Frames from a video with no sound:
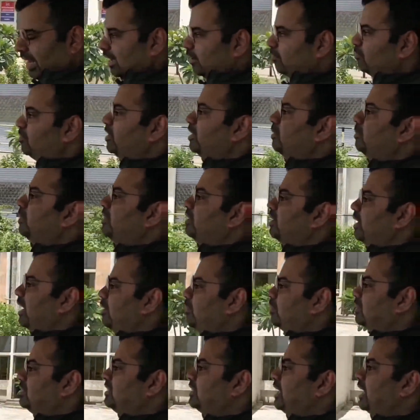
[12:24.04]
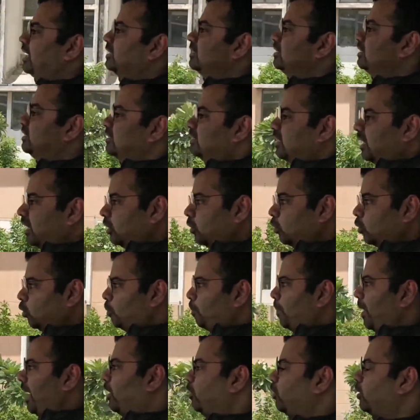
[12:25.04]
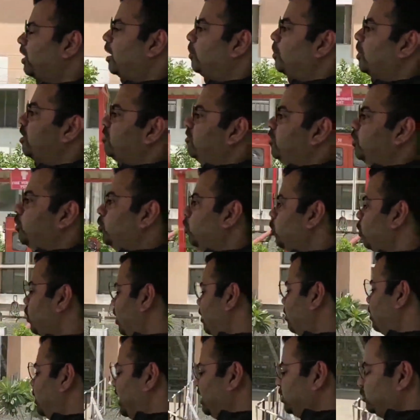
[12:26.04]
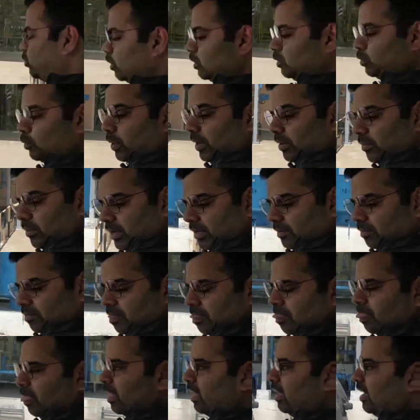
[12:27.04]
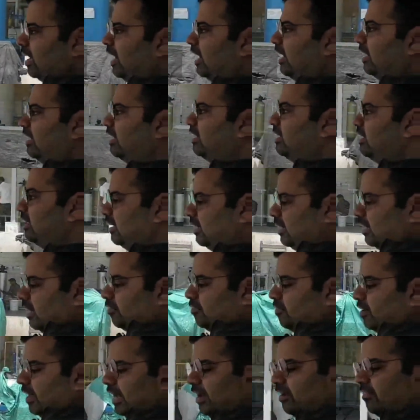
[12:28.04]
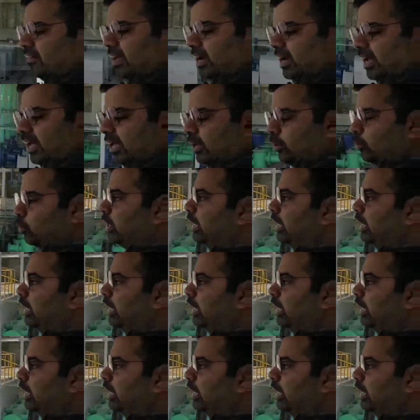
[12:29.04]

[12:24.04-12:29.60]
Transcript: very comfortable driver stance, a good panoramic view, no complaints whatsoever, and a very, very